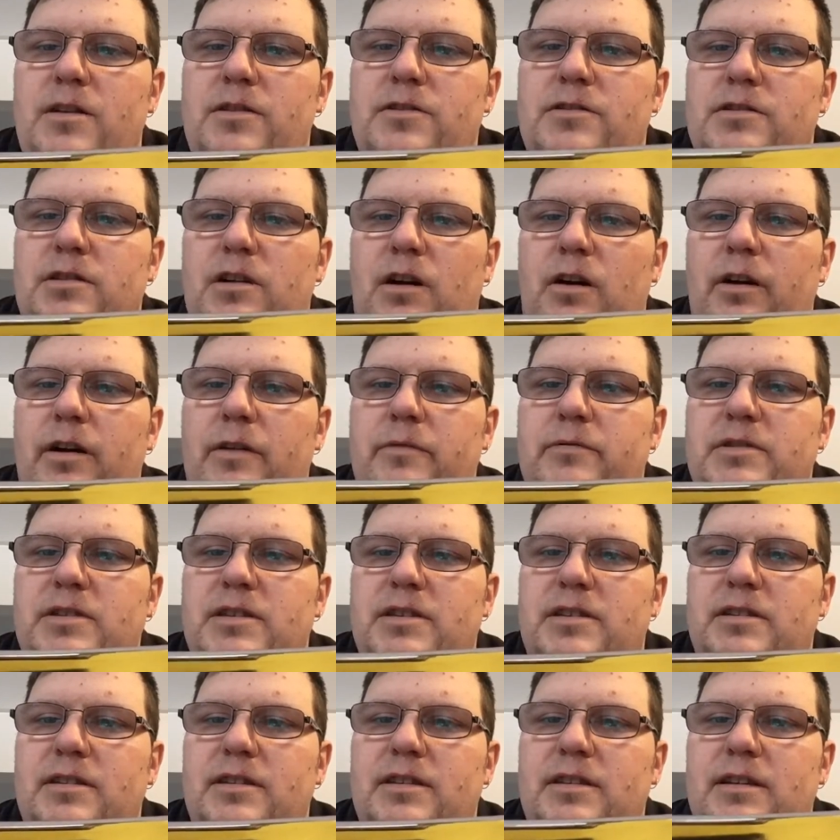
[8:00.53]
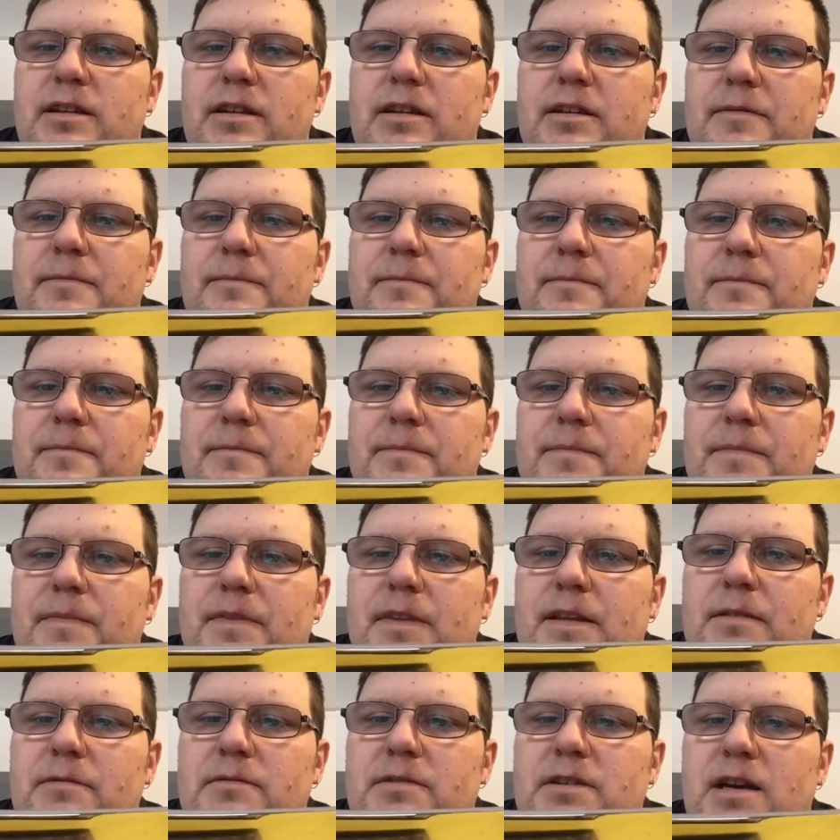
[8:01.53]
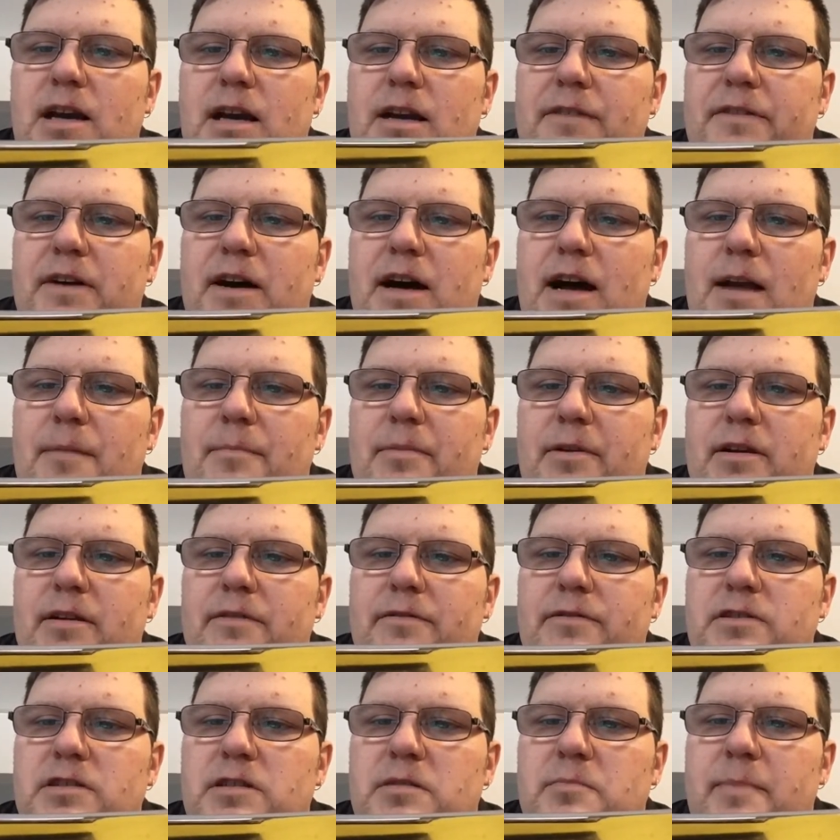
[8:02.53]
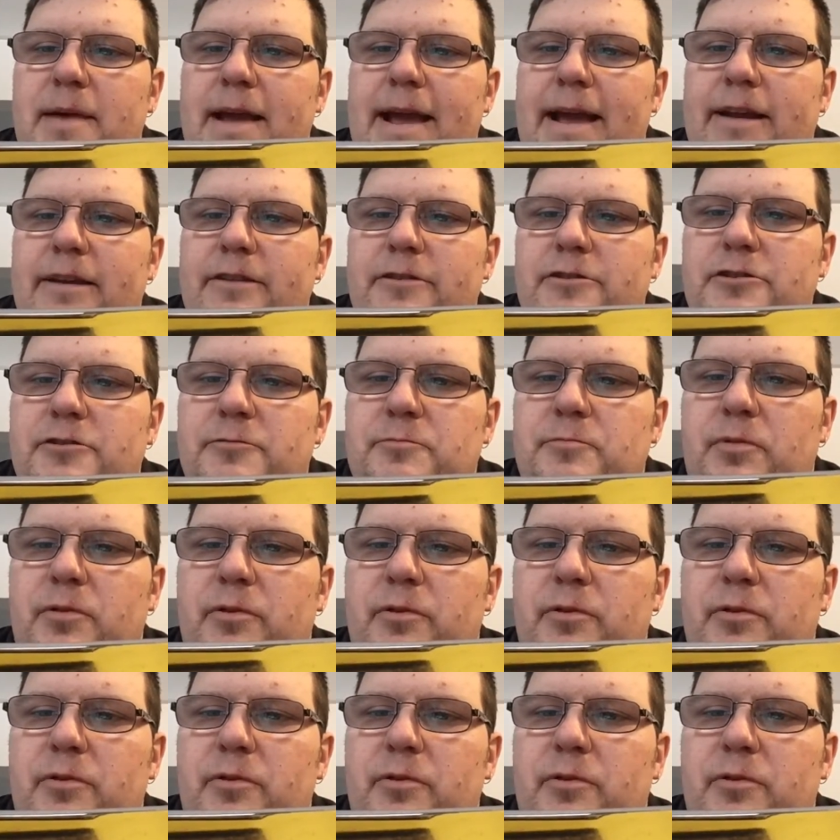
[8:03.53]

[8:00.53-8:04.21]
So it was it was kind of a hybrid of a Spanish